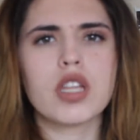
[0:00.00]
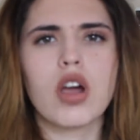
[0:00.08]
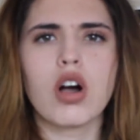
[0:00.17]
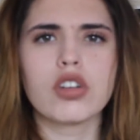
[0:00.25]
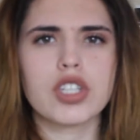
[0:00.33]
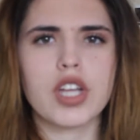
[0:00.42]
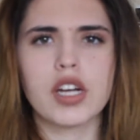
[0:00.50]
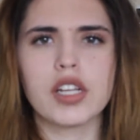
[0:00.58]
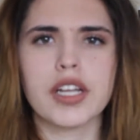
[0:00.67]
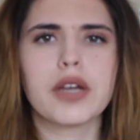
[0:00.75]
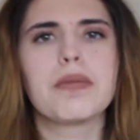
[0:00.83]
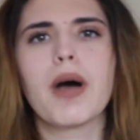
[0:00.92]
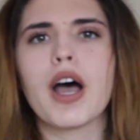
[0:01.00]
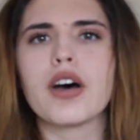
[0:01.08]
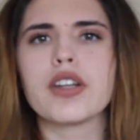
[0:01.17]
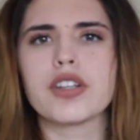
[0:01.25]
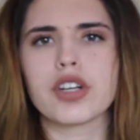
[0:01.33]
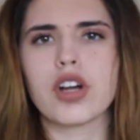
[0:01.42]
They all just kind of like
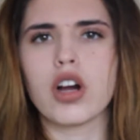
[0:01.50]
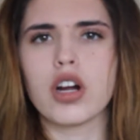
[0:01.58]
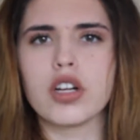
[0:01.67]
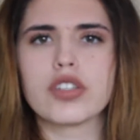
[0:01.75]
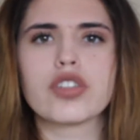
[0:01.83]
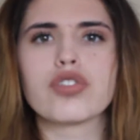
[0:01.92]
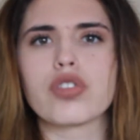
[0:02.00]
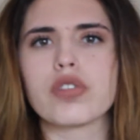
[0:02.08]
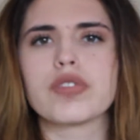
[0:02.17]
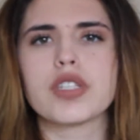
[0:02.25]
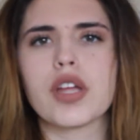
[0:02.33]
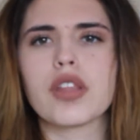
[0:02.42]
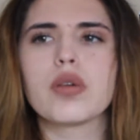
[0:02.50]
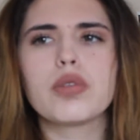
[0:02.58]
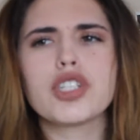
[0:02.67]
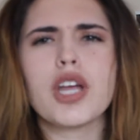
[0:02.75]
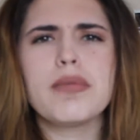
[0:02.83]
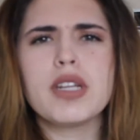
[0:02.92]
compiled into cars and drove together,
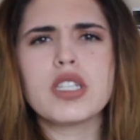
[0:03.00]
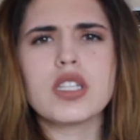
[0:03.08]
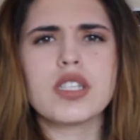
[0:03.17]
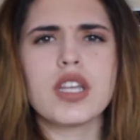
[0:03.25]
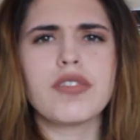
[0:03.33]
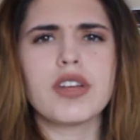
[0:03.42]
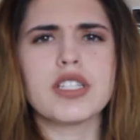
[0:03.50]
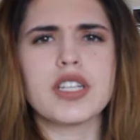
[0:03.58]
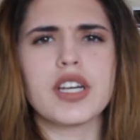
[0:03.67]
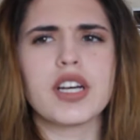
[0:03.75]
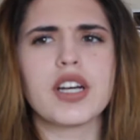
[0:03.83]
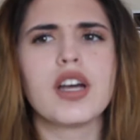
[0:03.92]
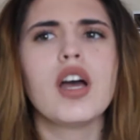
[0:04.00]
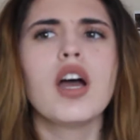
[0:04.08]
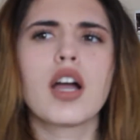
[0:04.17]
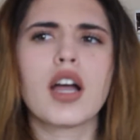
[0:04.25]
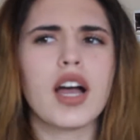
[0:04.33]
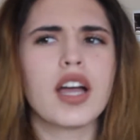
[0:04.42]
which I mean is a safe idea,
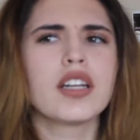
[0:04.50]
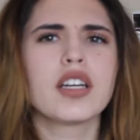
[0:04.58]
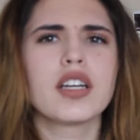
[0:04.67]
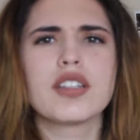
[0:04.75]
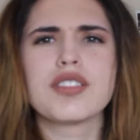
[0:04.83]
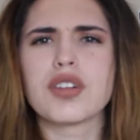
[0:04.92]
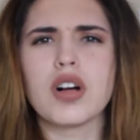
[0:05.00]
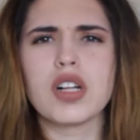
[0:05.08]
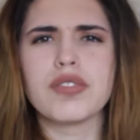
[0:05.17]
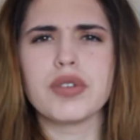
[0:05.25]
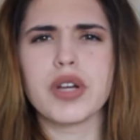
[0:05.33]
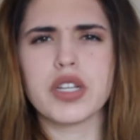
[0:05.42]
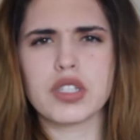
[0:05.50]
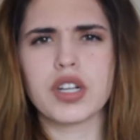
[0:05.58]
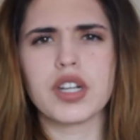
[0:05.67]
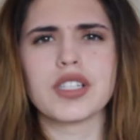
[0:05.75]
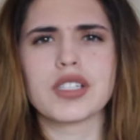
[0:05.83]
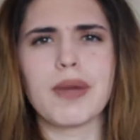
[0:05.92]
kinda, until all of you guys start
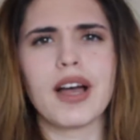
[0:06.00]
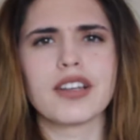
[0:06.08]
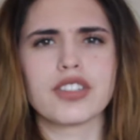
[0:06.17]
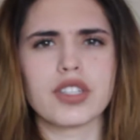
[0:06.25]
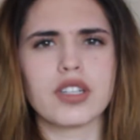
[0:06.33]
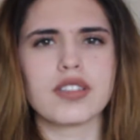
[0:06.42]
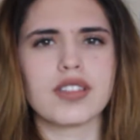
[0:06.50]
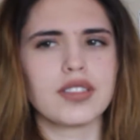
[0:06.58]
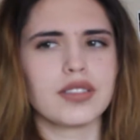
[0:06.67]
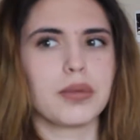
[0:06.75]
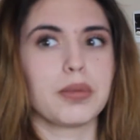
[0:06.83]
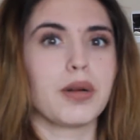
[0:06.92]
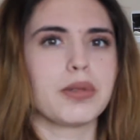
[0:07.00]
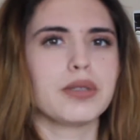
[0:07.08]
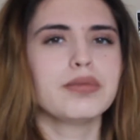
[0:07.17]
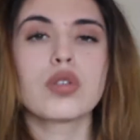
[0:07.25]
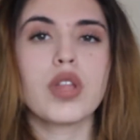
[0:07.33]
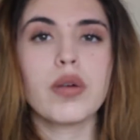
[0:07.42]
getting smashed, then it's like a
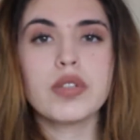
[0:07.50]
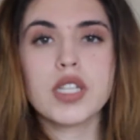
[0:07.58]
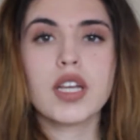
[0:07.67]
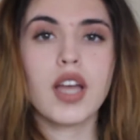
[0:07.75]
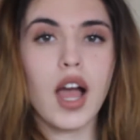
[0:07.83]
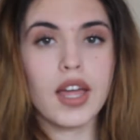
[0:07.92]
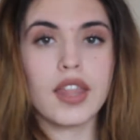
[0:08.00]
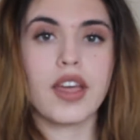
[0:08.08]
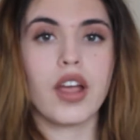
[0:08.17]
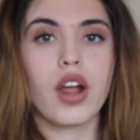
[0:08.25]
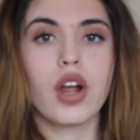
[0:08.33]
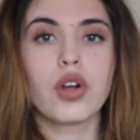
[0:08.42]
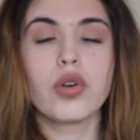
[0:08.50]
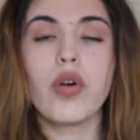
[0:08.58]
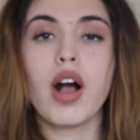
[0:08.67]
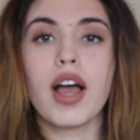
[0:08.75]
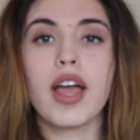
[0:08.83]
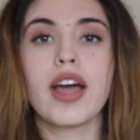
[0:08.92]
problem. So there was a guy there who
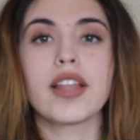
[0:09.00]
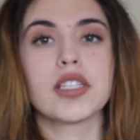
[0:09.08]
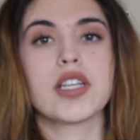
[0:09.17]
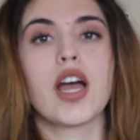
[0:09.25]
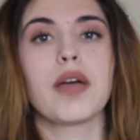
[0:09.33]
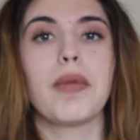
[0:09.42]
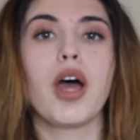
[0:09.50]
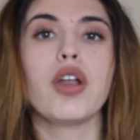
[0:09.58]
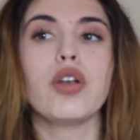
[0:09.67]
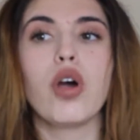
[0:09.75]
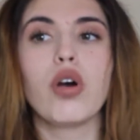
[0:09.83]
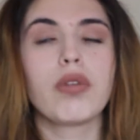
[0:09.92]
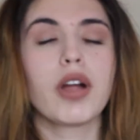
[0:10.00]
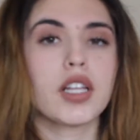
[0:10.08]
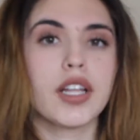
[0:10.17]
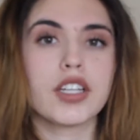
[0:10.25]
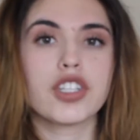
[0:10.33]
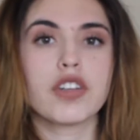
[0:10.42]
I, at the time, had no
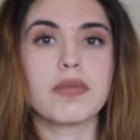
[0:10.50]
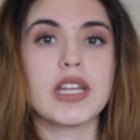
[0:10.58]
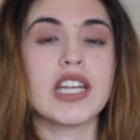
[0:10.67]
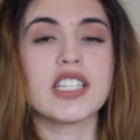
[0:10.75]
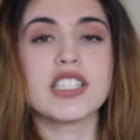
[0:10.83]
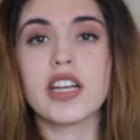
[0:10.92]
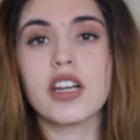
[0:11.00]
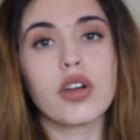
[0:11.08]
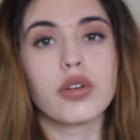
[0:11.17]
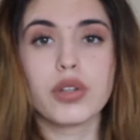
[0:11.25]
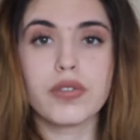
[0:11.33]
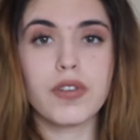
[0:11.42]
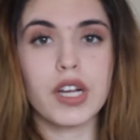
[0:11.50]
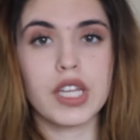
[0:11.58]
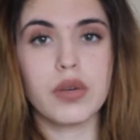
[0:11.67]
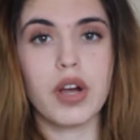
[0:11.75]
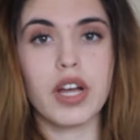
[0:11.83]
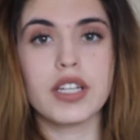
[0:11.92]
recollection of meeting, didn't know who the fuck
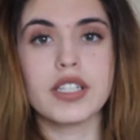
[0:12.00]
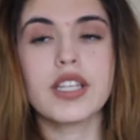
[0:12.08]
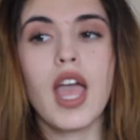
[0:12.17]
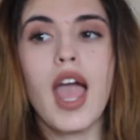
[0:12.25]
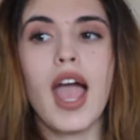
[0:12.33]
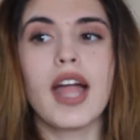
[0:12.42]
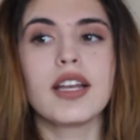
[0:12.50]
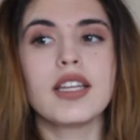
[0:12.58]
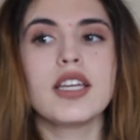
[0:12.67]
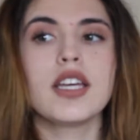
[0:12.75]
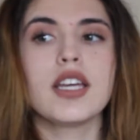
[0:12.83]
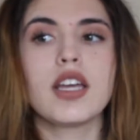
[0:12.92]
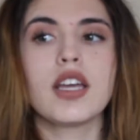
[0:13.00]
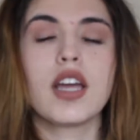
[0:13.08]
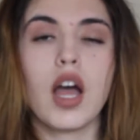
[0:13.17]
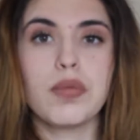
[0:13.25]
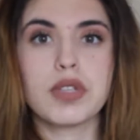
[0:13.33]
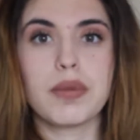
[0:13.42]
he was, and he
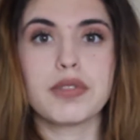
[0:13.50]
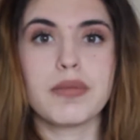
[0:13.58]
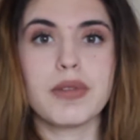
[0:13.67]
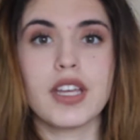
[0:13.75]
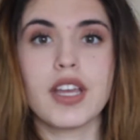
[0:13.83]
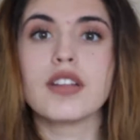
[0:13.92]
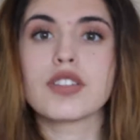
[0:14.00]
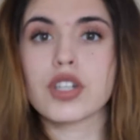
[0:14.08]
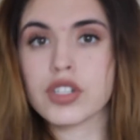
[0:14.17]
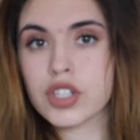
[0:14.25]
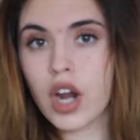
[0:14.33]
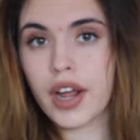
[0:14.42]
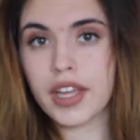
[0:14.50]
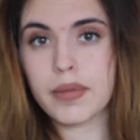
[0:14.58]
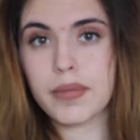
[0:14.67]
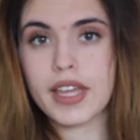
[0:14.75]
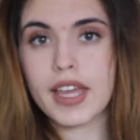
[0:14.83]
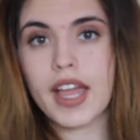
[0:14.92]
comes up to me and starts talking
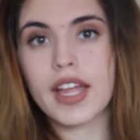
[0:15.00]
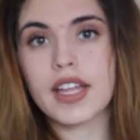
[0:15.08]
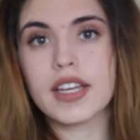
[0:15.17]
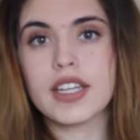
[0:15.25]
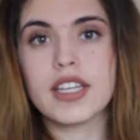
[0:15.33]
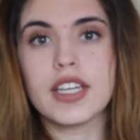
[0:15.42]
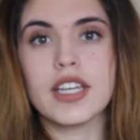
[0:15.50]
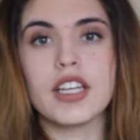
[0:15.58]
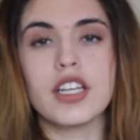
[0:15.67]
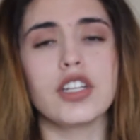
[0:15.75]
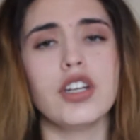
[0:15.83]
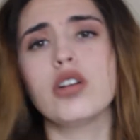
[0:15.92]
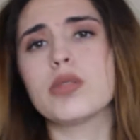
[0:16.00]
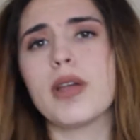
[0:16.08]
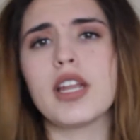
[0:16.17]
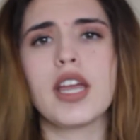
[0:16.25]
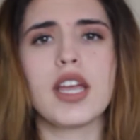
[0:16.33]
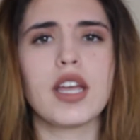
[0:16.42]
to me, and he knows
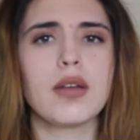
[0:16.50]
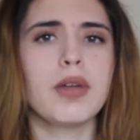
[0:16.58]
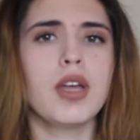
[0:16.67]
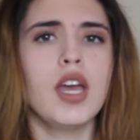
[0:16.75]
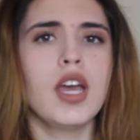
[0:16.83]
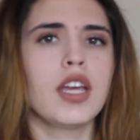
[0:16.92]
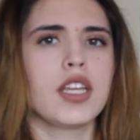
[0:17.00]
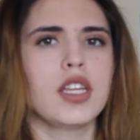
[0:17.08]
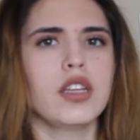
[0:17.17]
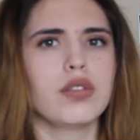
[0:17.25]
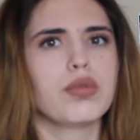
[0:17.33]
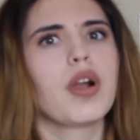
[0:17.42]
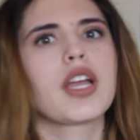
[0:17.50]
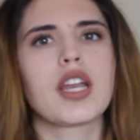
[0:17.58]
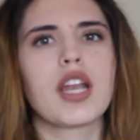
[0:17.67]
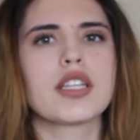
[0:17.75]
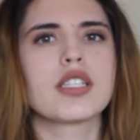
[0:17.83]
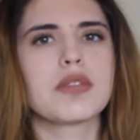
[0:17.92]
my name, he
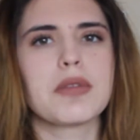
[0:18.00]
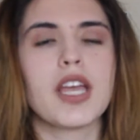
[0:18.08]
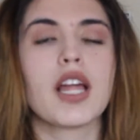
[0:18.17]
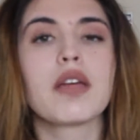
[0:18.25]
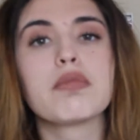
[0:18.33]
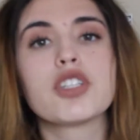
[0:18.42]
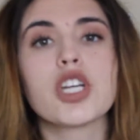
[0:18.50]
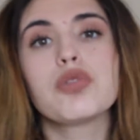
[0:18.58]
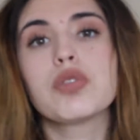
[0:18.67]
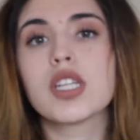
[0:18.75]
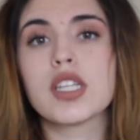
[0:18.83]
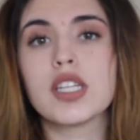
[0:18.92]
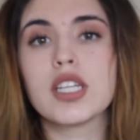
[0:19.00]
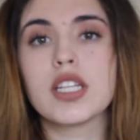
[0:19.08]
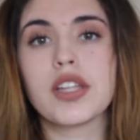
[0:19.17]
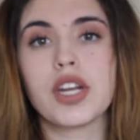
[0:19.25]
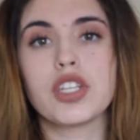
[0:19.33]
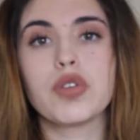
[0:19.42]
recognizes me, and I'm genuinely
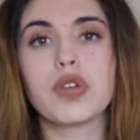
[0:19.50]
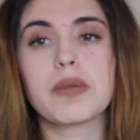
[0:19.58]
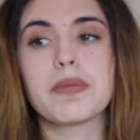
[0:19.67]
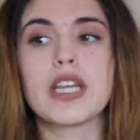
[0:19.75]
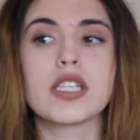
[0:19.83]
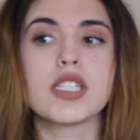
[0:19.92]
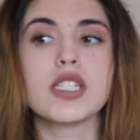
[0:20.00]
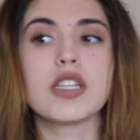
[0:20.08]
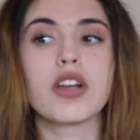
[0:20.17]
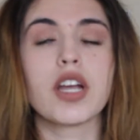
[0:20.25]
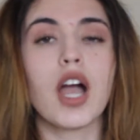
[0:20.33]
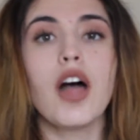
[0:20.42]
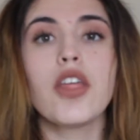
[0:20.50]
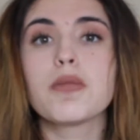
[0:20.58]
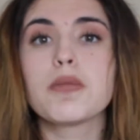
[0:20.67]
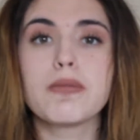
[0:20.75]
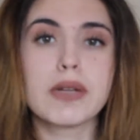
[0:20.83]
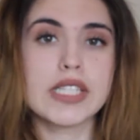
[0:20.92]
thinking that he's doing it because he's hearing
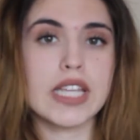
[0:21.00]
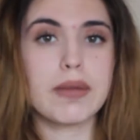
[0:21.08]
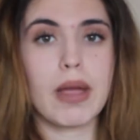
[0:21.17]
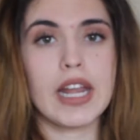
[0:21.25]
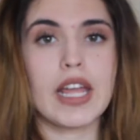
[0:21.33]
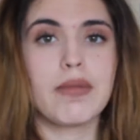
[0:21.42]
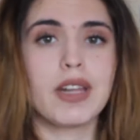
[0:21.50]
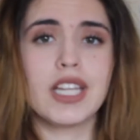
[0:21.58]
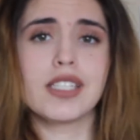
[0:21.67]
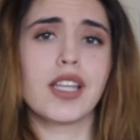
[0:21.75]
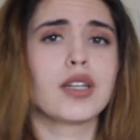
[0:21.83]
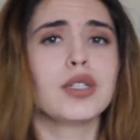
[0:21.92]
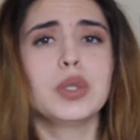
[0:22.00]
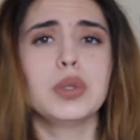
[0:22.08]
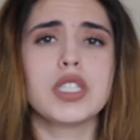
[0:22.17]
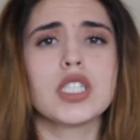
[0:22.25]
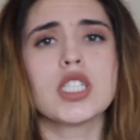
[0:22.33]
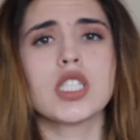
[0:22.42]
other people say my name, and he's like, ooh,
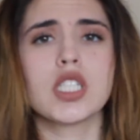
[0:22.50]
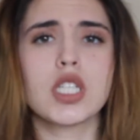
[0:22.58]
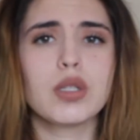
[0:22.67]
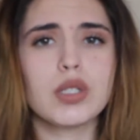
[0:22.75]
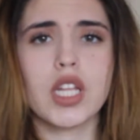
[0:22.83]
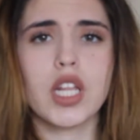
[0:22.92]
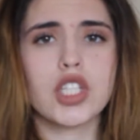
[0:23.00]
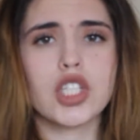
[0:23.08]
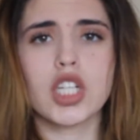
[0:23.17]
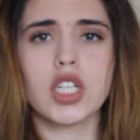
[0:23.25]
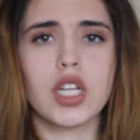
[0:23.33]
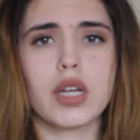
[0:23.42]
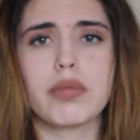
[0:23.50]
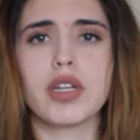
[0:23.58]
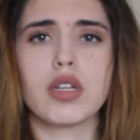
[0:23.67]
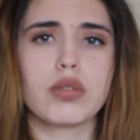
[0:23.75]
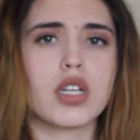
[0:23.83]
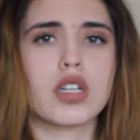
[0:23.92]
here's this cute teenage girl, like, I'm
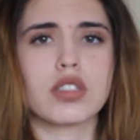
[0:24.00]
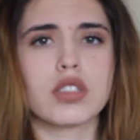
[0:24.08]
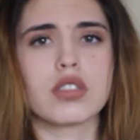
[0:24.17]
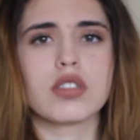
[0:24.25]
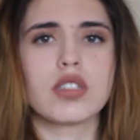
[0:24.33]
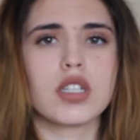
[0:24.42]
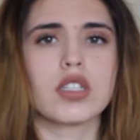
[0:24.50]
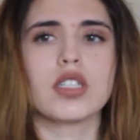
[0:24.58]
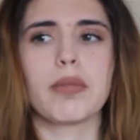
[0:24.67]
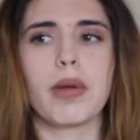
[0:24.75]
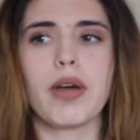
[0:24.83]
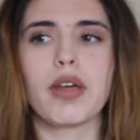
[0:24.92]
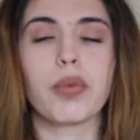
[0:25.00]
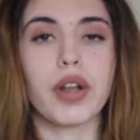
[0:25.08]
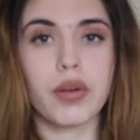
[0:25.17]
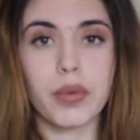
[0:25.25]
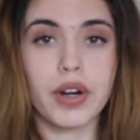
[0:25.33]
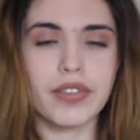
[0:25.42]
gonna go talk to her and stick her dick in my mouth,
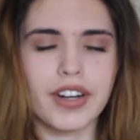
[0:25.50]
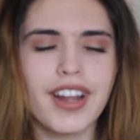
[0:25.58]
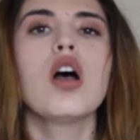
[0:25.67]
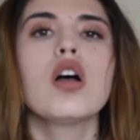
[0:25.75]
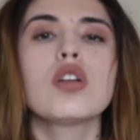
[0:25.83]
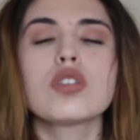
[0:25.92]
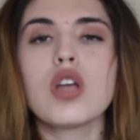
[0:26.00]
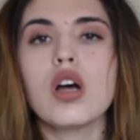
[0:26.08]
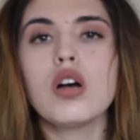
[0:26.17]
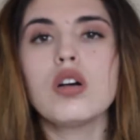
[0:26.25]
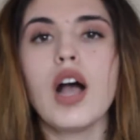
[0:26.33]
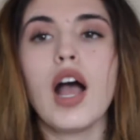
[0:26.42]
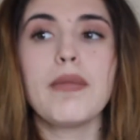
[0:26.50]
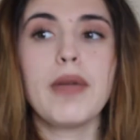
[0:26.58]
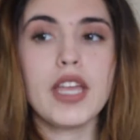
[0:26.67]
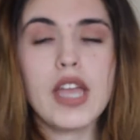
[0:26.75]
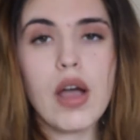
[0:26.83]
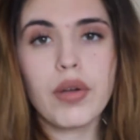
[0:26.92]
whatever. So I'm
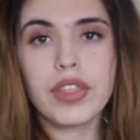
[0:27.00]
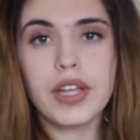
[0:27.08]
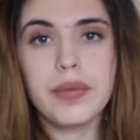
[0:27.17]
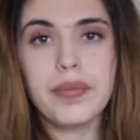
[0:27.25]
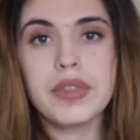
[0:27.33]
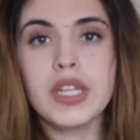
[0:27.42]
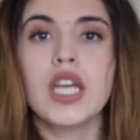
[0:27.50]
hanging out with him.